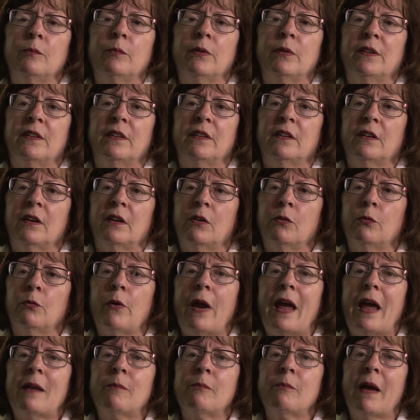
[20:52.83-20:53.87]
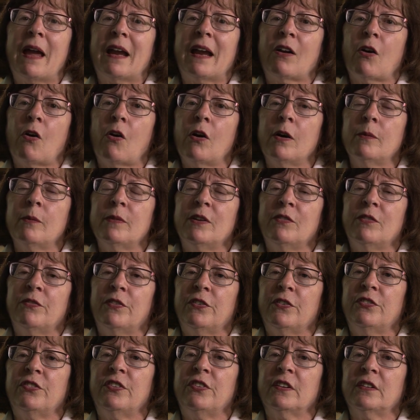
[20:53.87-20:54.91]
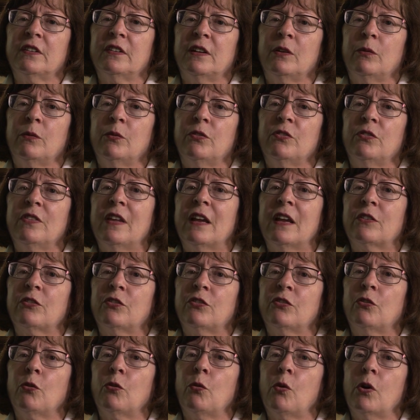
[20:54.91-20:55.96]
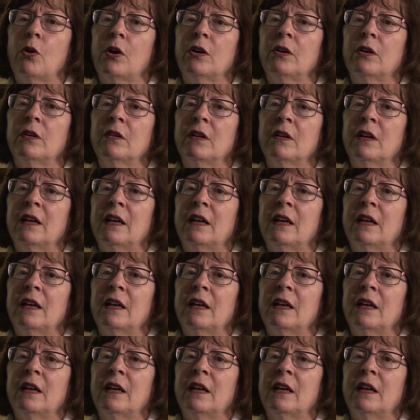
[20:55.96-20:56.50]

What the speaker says: but the Aradmac Army facility was next door,